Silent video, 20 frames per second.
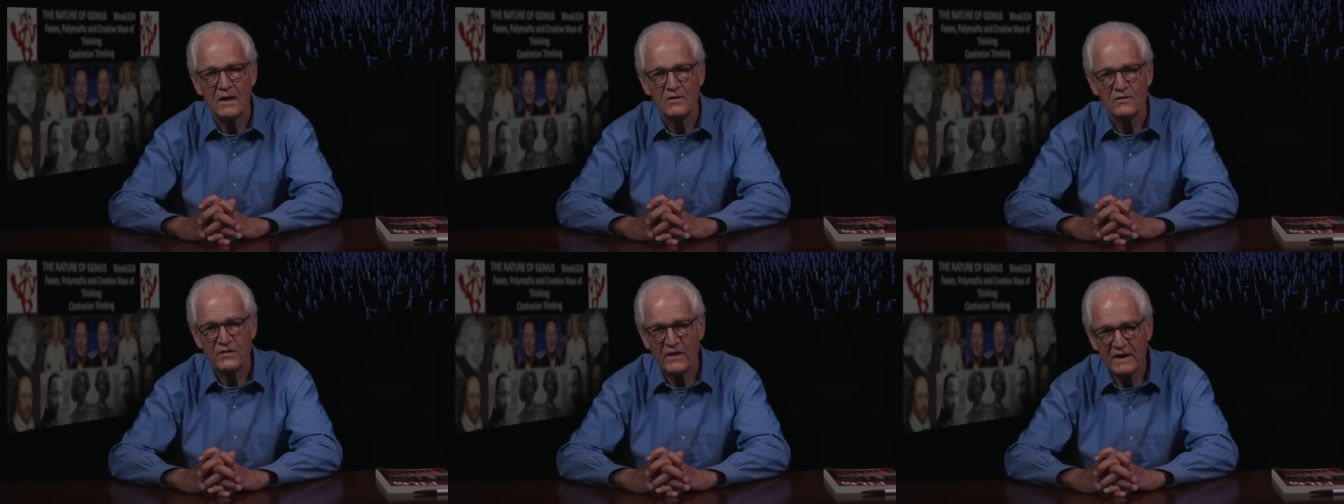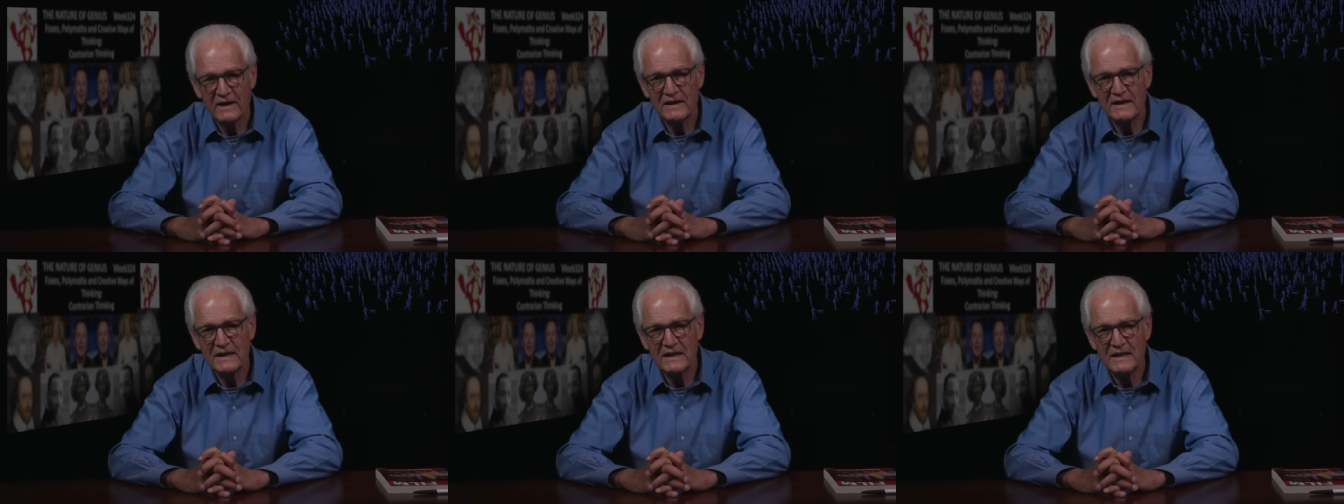
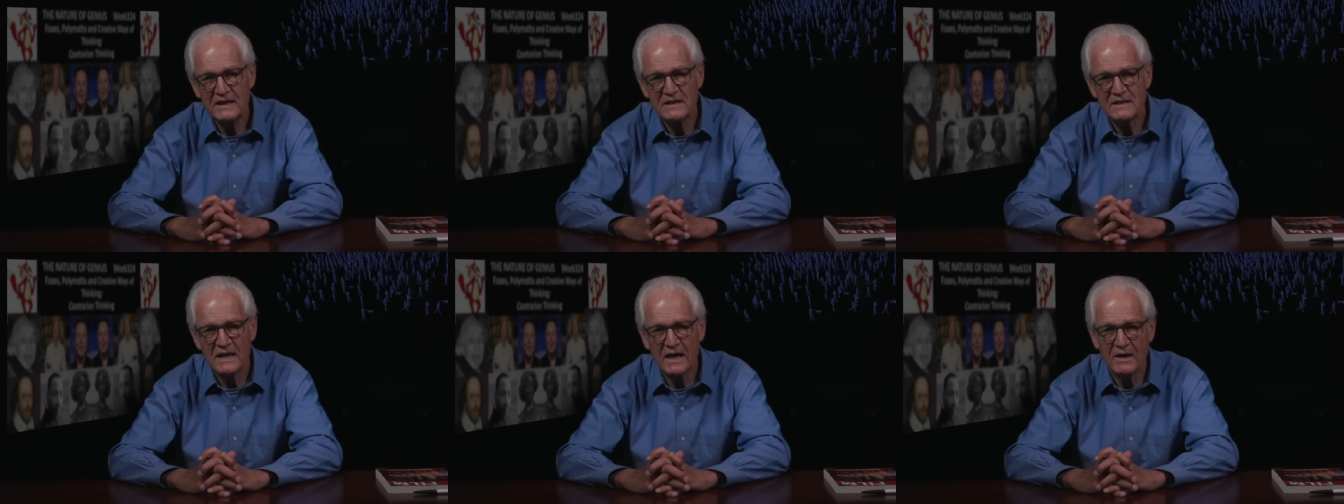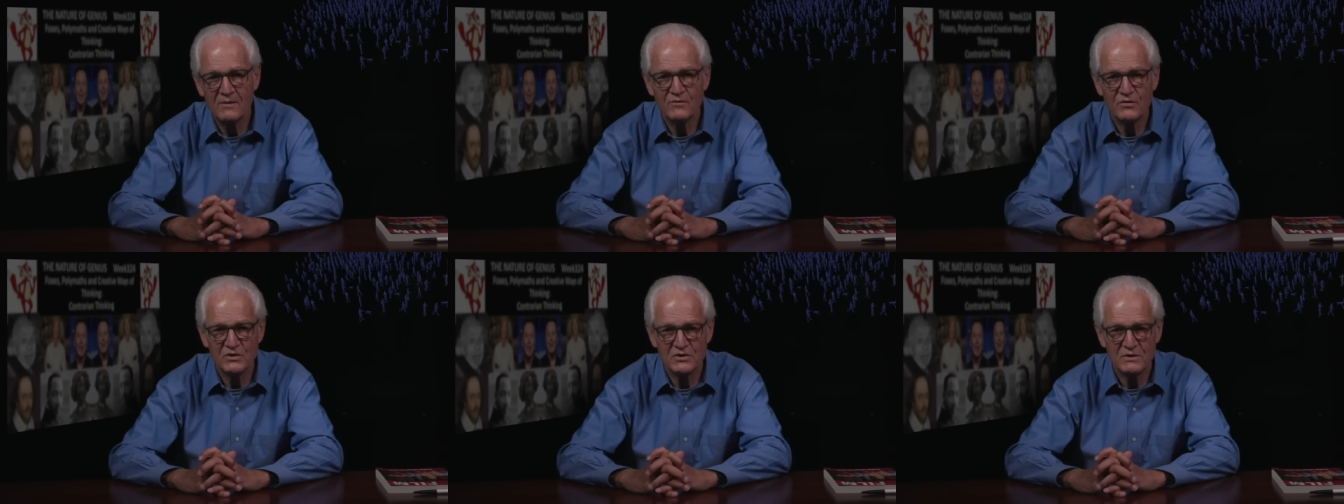Finally,
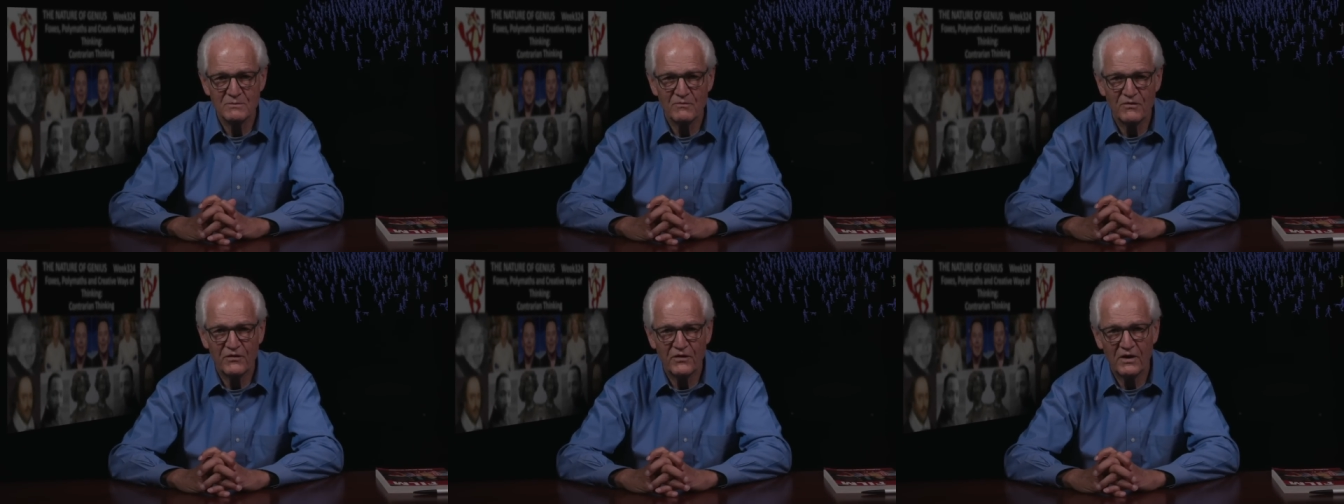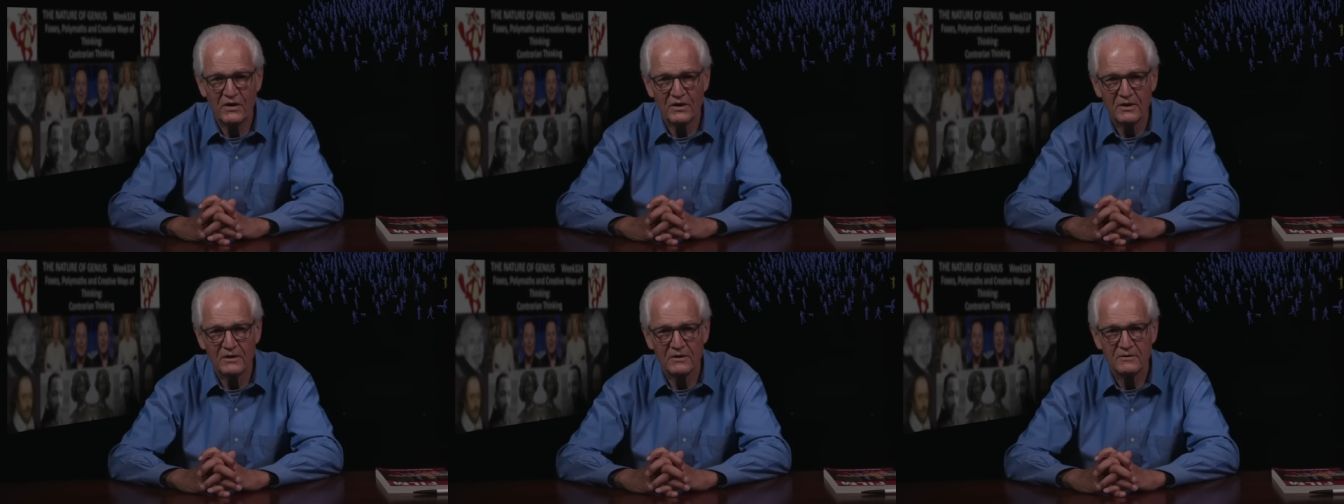time for some
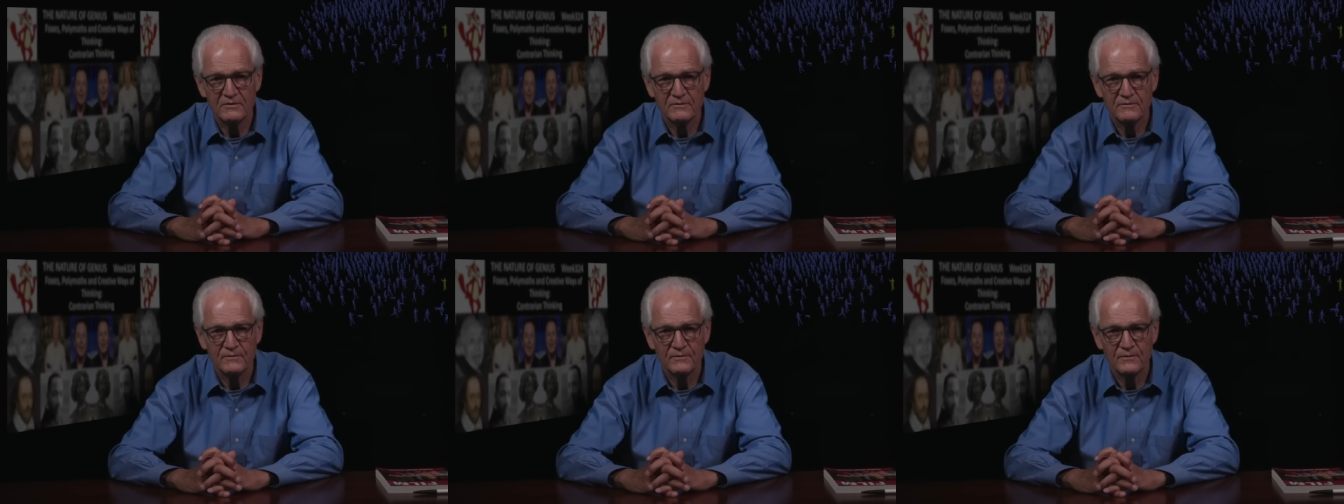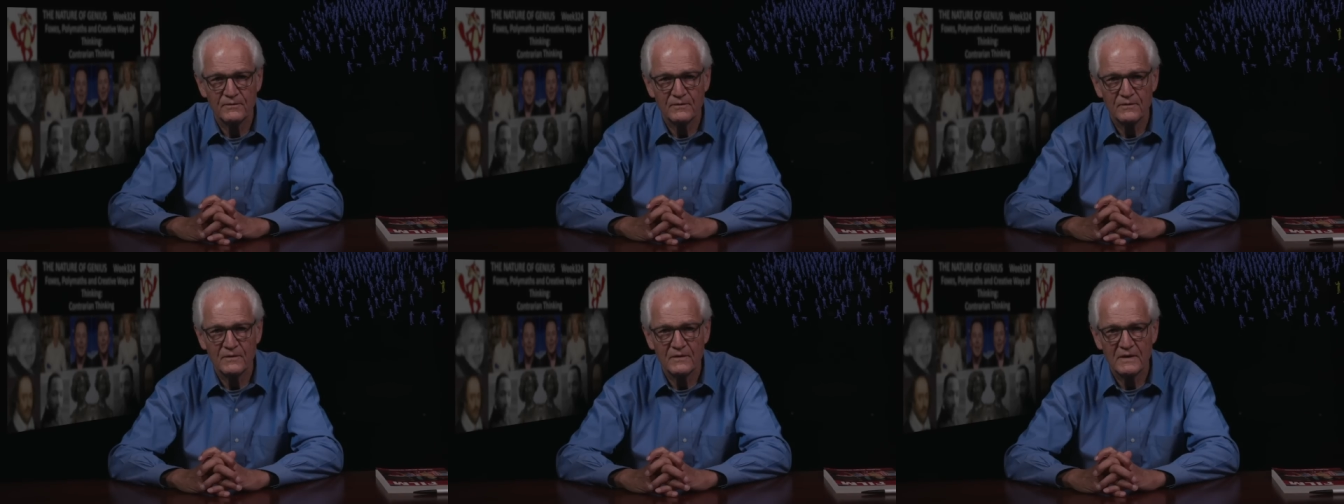fun.
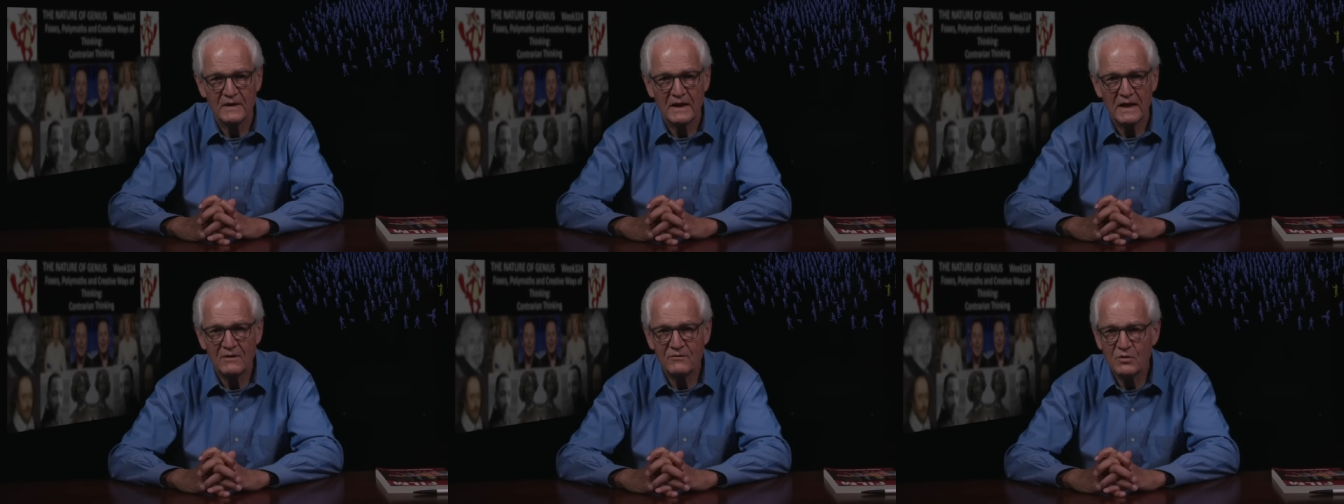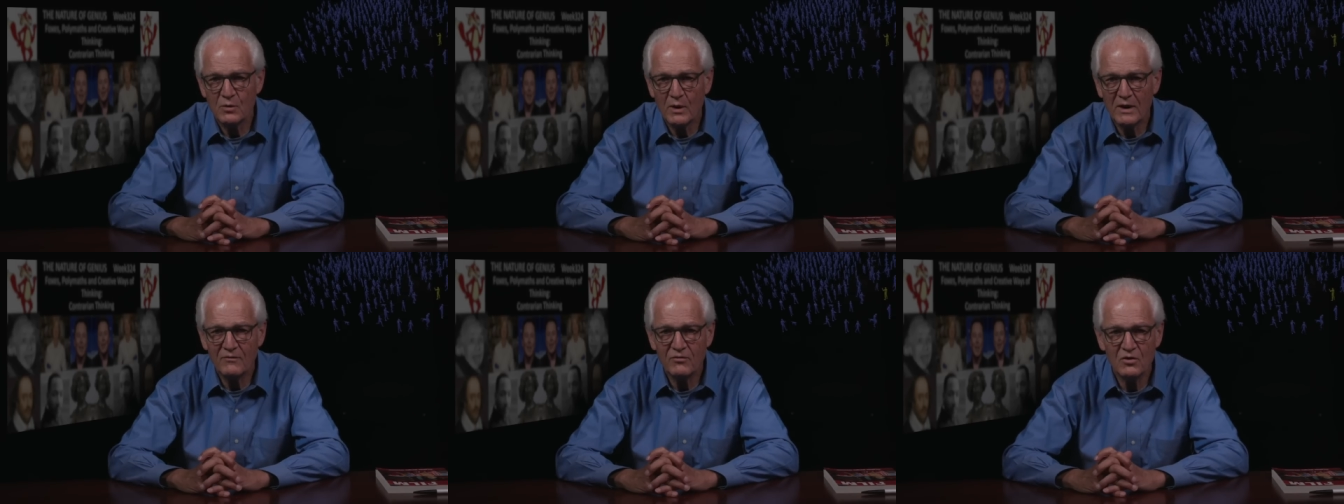Have
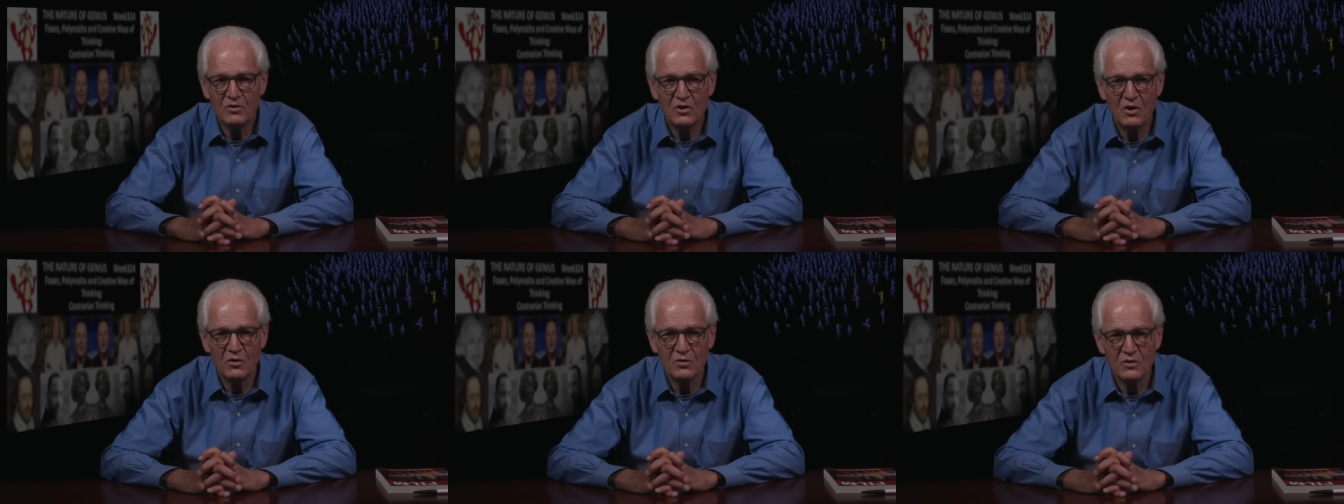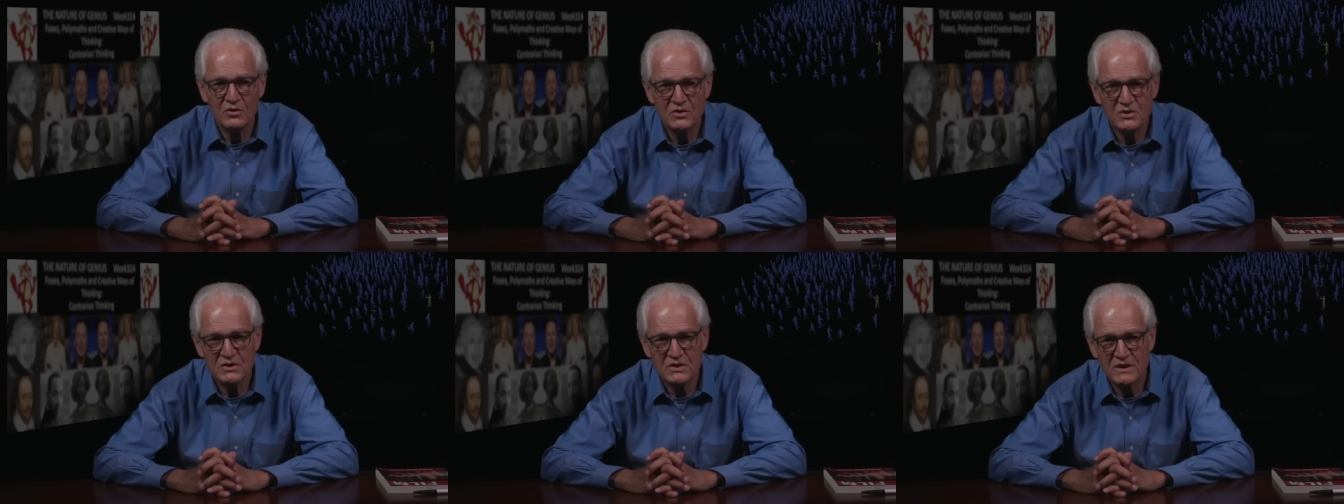you ever
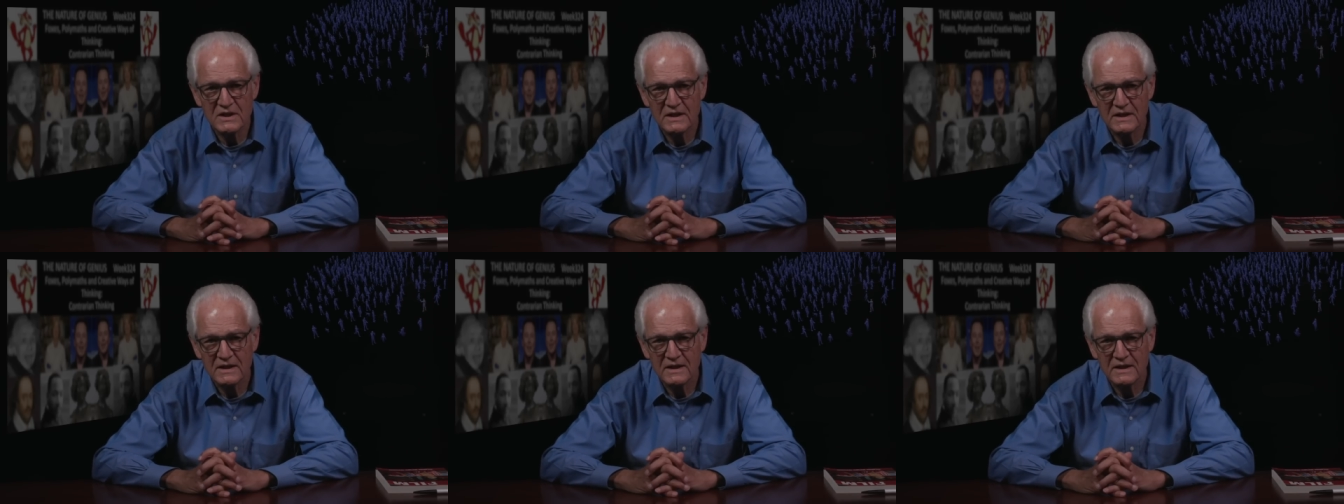noticed